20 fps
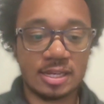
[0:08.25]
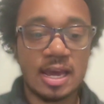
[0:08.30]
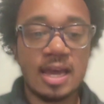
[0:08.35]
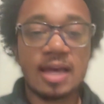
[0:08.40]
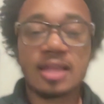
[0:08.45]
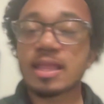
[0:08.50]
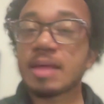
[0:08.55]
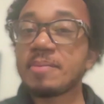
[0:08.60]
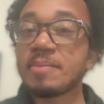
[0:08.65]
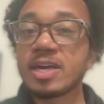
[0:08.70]

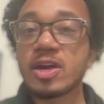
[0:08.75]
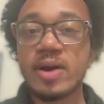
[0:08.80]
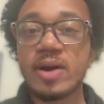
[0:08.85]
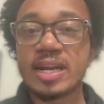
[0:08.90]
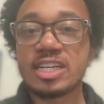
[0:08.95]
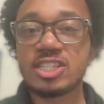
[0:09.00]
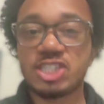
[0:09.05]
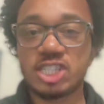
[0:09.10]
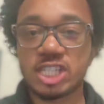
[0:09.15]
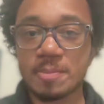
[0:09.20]
Let me go ahead and
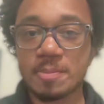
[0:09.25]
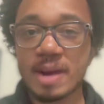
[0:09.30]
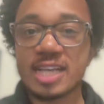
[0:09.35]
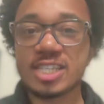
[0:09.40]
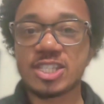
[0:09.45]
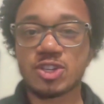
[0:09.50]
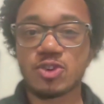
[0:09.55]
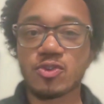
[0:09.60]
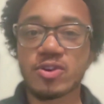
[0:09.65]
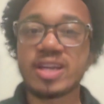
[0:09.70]
share my
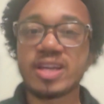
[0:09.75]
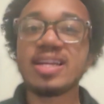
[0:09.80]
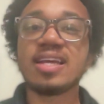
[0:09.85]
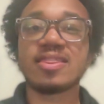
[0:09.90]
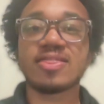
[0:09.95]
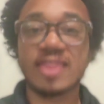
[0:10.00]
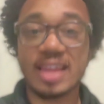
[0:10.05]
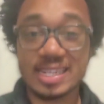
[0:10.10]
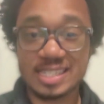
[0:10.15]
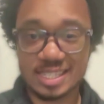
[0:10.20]
screen and
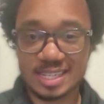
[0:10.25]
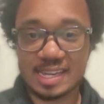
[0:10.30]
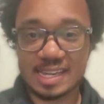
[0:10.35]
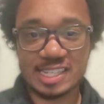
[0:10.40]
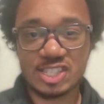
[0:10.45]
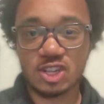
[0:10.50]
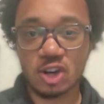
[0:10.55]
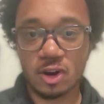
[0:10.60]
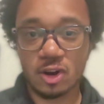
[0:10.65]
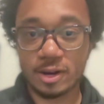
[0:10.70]
let's get
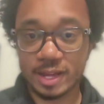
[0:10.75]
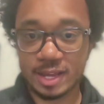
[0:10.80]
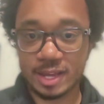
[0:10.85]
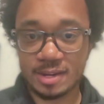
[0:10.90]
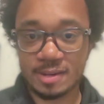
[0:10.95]
started.